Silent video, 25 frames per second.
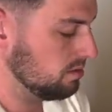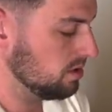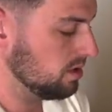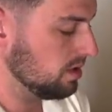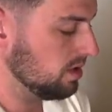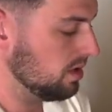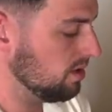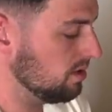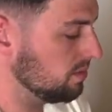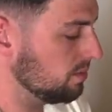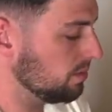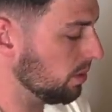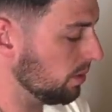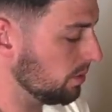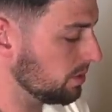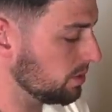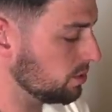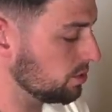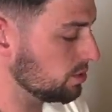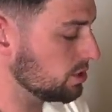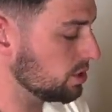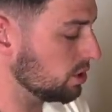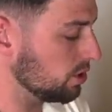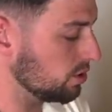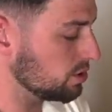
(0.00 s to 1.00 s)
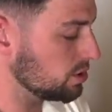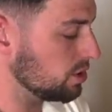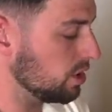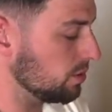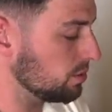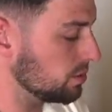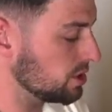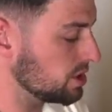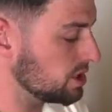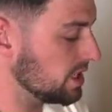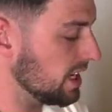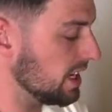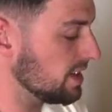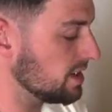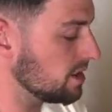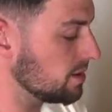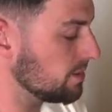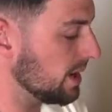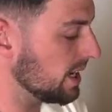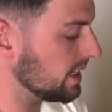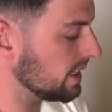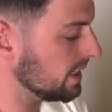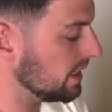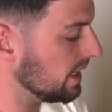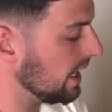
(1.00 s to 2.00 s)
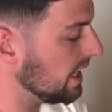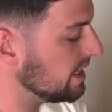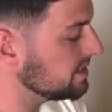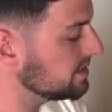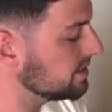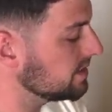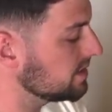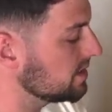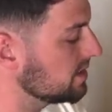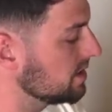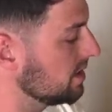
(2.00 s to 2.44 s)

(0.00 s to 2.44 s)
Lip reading: I don't know. Probably because you've got so much sand at the back of the lens.